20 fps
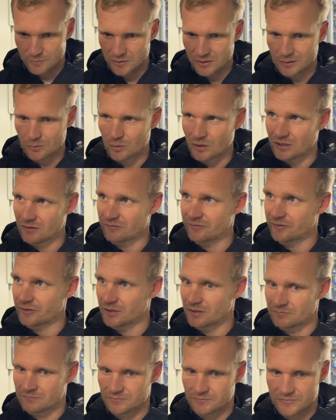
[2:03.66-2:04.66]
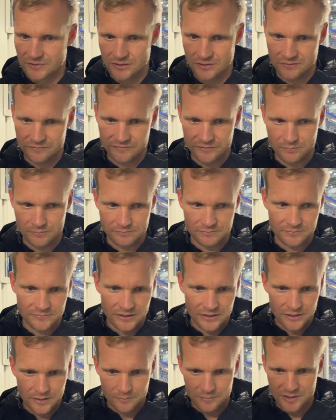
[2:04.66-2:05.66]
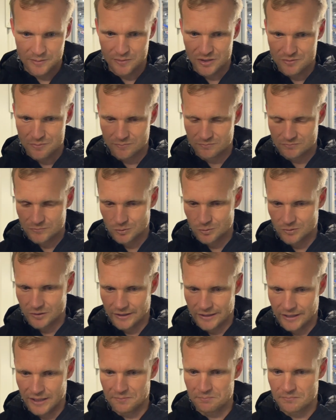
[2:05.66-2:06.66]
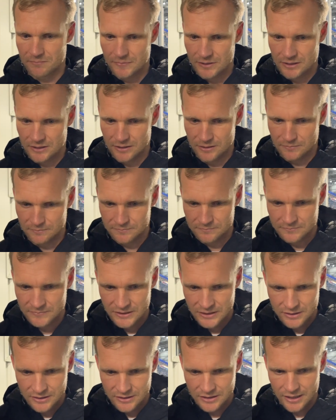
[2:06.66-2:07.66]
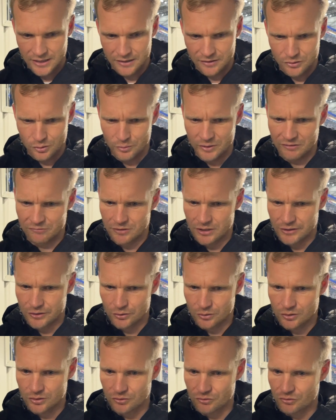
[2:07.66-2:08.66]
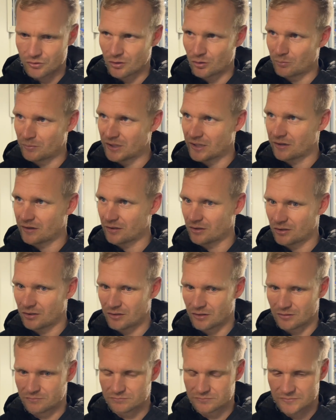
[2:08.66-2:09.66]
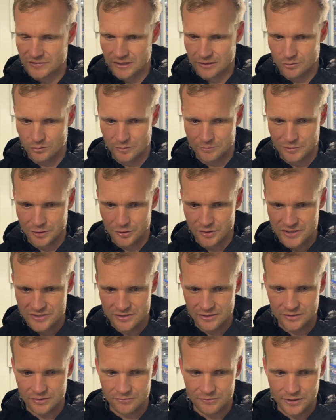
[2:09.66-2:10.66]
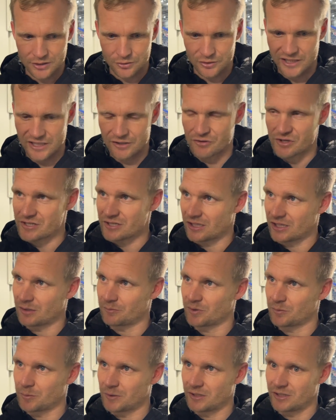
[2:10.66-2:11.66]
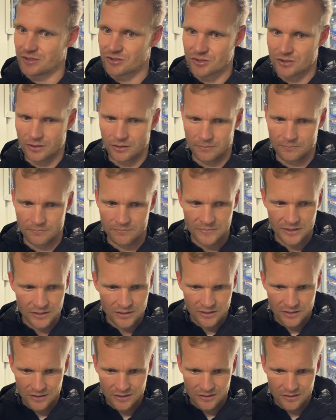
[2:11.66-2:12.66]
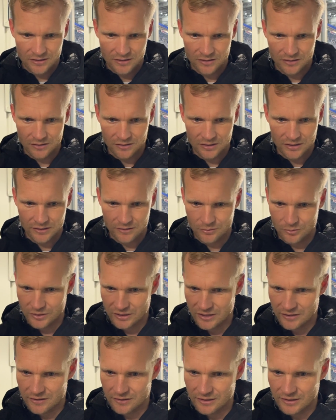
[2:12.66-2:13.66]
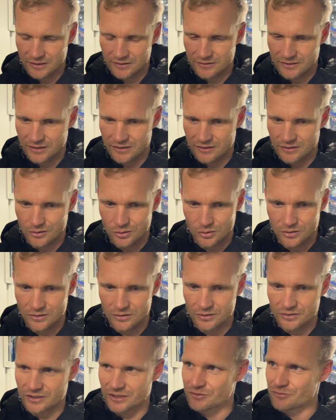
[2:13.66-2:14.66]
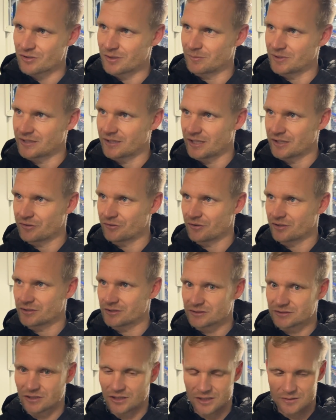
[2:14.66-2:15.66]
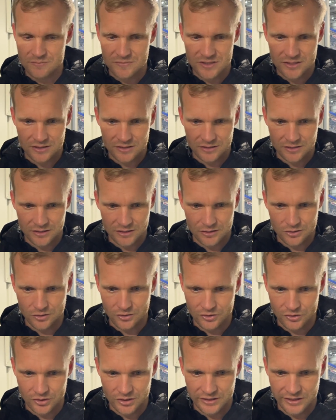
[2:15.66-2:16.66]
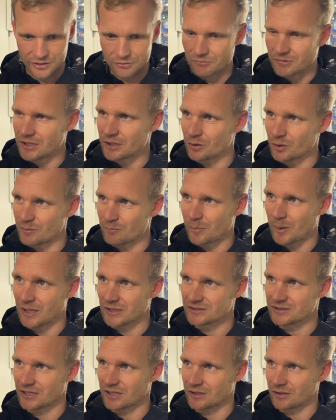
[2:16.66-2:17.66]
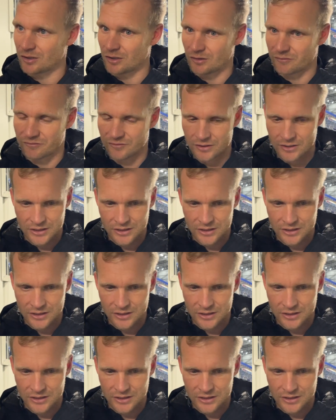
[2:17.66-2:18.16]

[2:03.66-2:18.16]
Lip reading: built well for, you know, for pretty much all the game. And I thought we had really good control mid-third, and I thought we progressed into really good areas high up the pitch. You know, like I thought Nathan Holland looked extremely dangerous at times. Conor Grant had a really good impact second half.